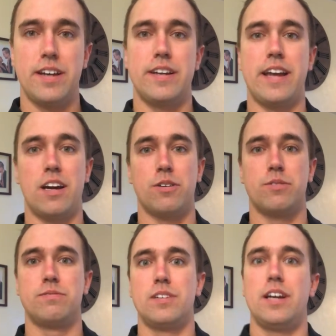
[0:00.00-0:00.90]

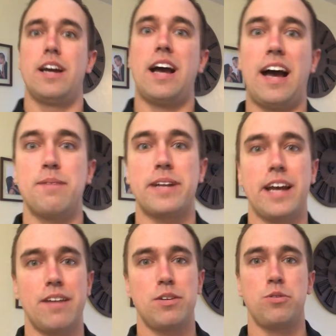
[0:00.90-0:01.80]
Now, I'm going to
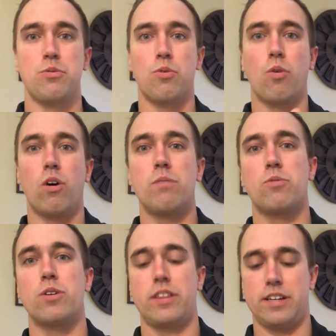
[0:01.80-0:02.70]
have you do one
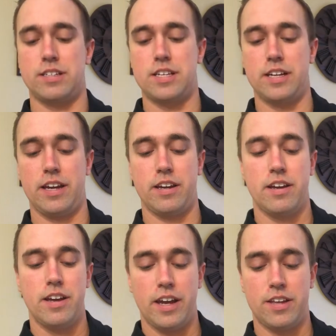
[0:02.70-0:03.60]
more thing today.
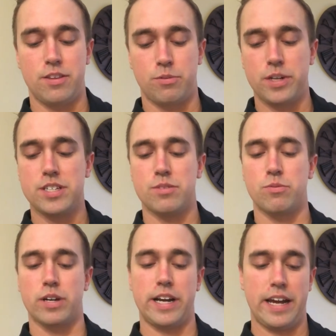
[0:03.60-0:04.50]
And the reason
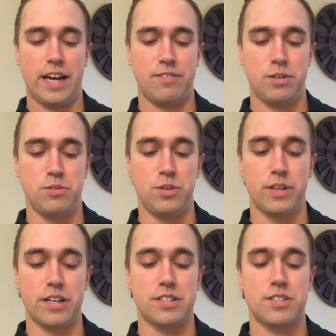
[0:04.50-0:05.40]
we're going to have you do
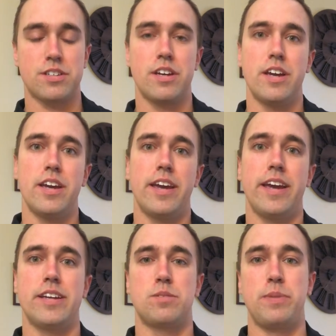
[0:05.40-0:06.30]
this
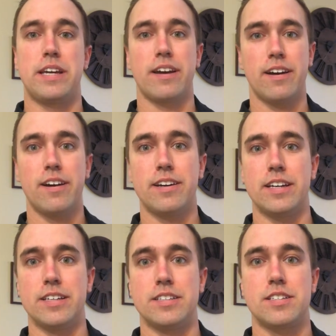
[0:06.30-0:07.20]
is
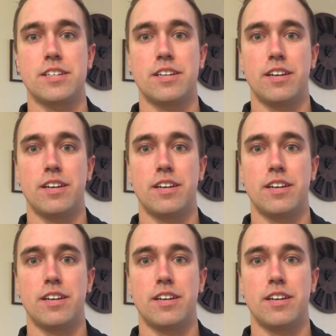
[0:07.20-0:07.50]
because